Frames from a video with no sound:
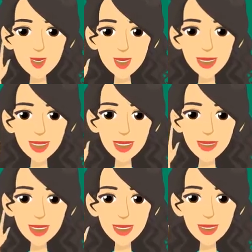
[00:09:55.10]
and
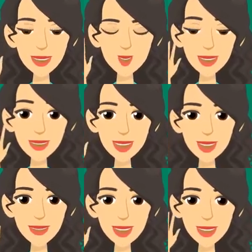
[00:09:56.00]
rules in degrees
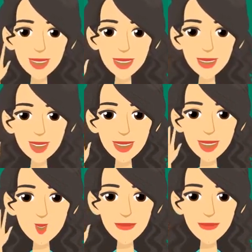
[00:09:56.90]
of comparison.
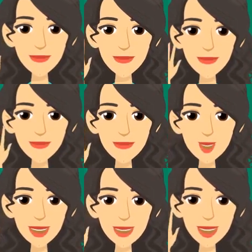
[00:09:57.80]

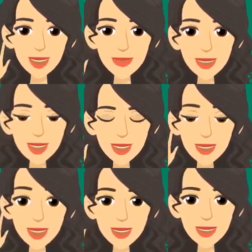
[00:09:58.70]
Keep practicing
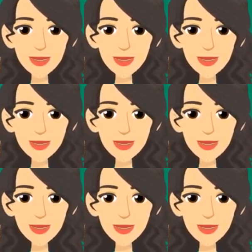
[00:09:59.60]
with more